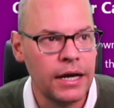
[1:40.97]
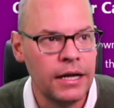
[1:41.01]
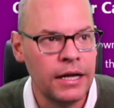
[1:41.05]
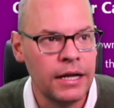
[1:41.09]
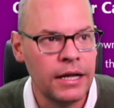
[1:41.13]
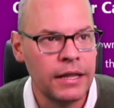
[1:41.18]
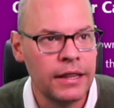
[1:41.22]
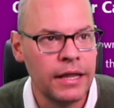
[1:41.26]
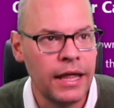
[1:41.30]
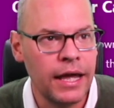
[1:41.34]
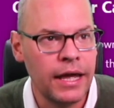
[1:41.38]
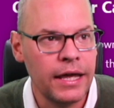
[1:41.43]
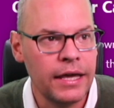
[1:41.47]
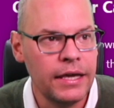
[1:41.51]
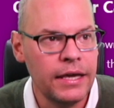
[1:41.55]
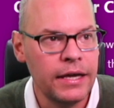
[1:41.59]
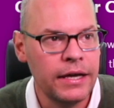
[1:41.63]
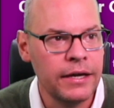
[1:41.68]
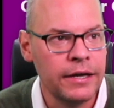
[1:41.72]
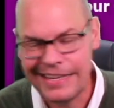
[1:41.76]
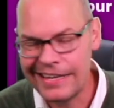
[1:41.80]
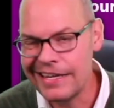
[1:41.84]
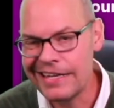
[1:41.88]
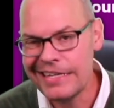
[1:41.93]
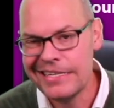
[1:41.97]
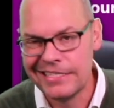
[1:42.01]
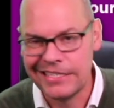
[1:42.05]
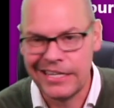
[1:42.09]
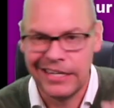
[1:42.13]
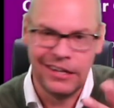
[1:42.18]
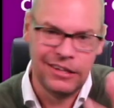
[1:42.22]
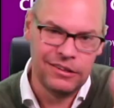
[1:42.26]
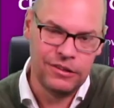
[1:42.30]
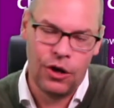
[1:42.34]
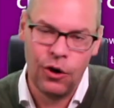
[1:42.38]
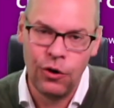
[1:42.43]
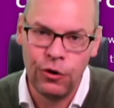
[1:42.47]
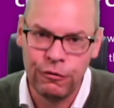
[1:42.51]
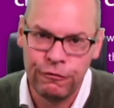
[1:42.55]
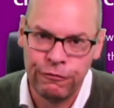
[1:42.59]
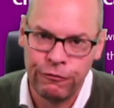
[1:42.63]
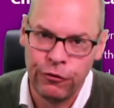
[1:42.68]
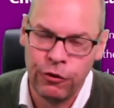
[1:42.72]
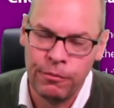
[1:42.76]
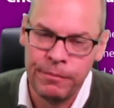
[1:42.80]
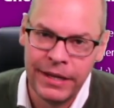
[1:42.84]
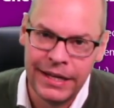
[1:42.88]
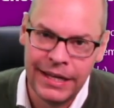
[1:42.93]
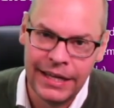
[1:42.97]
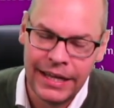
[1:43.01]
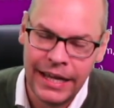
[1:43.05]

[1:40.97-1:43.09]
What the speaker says: on that here. It's going to load for a minute.